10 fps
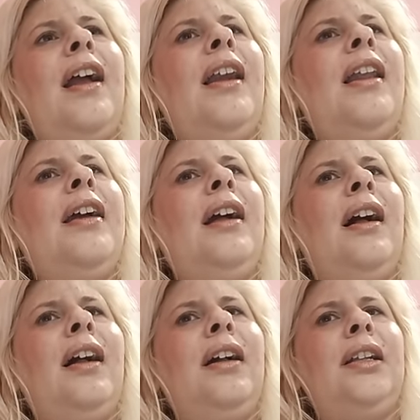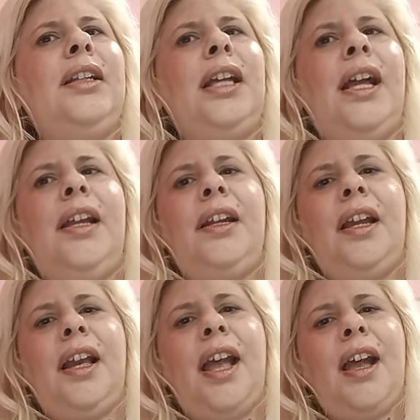elegant, and
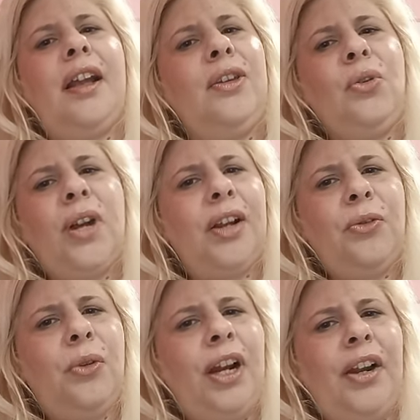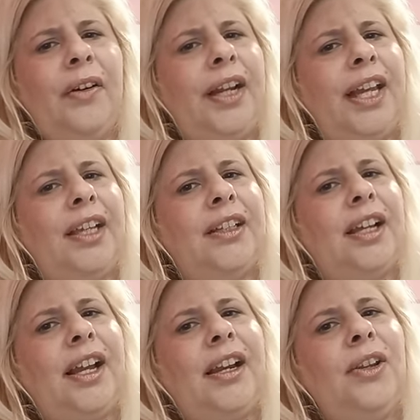you can wear it
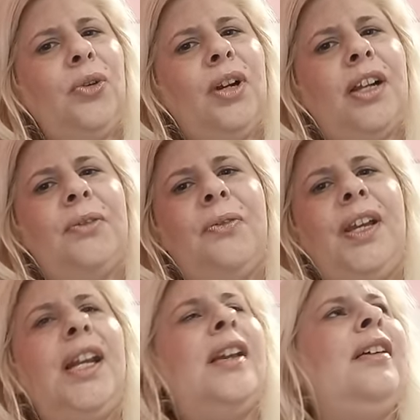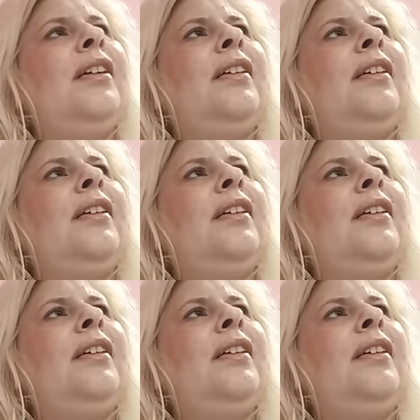and you can feel